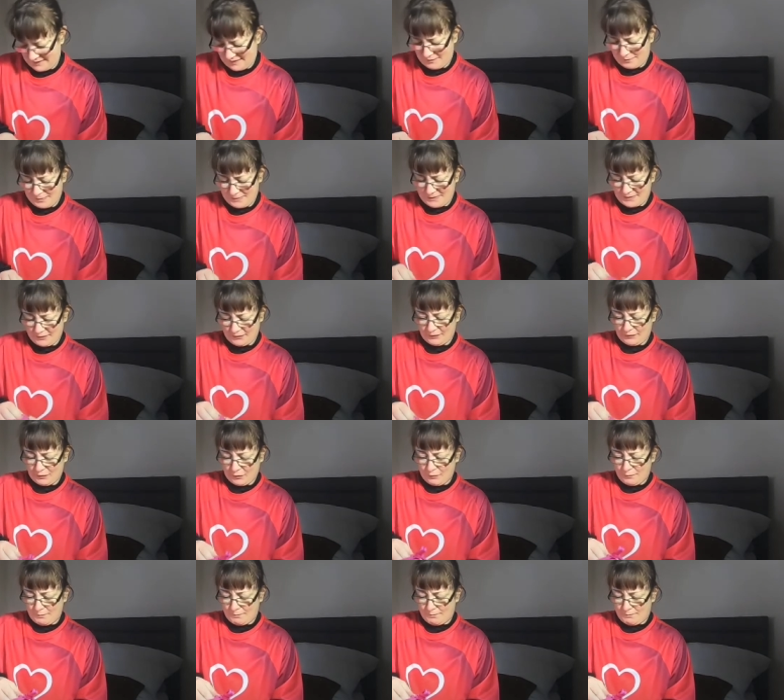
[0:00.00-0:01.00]
bit looks
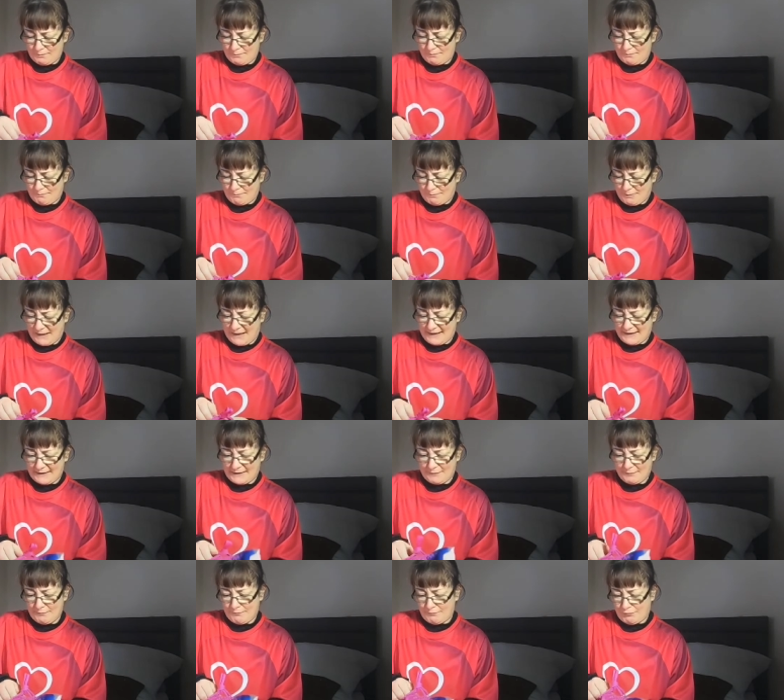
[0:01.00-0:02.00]
all battered
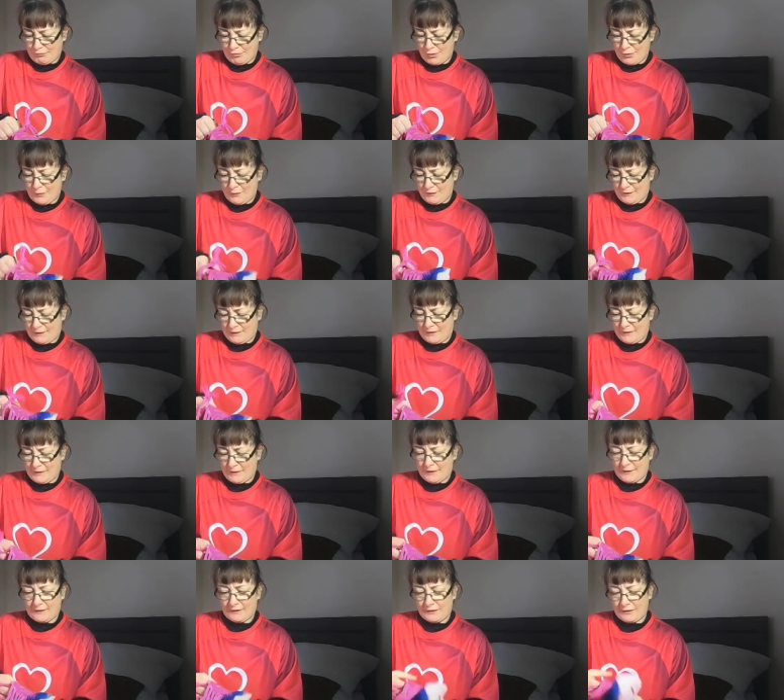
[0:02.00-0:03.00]
and bruised and
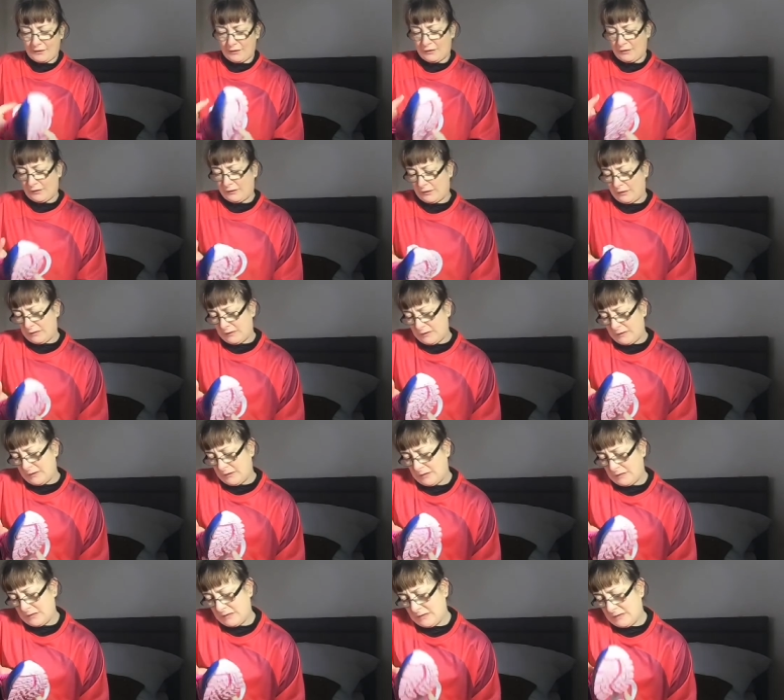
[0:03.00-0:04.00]
doesn't look,
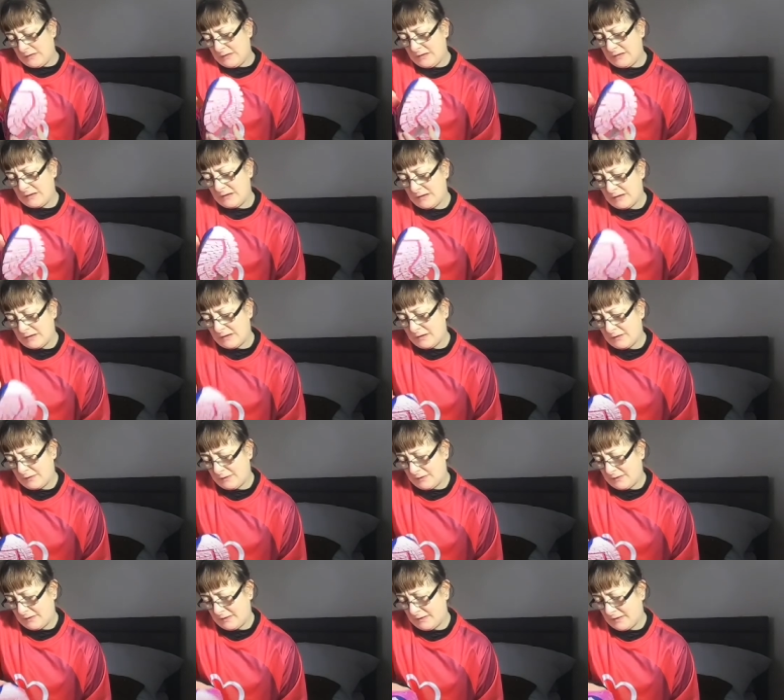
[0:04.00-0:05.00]
you know,
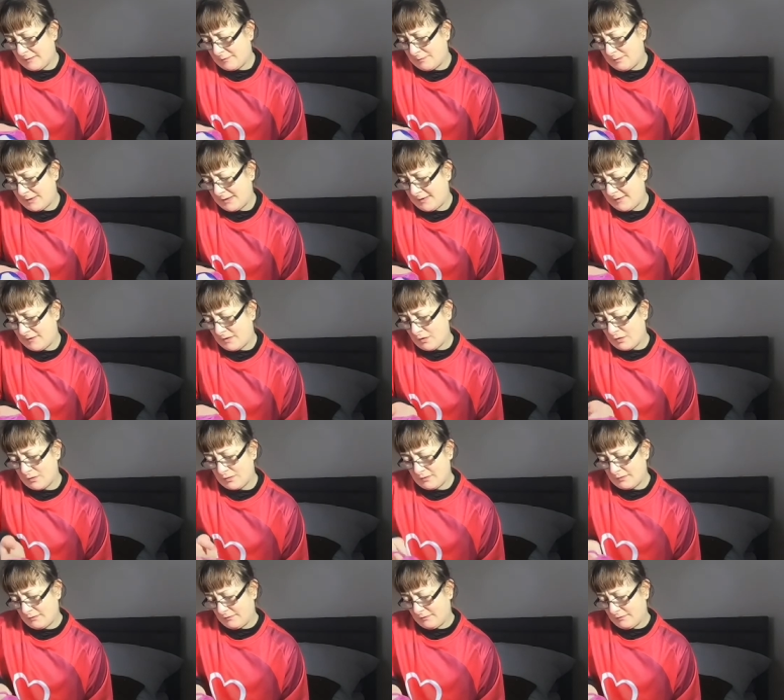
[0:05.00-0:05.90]
and that bit's not.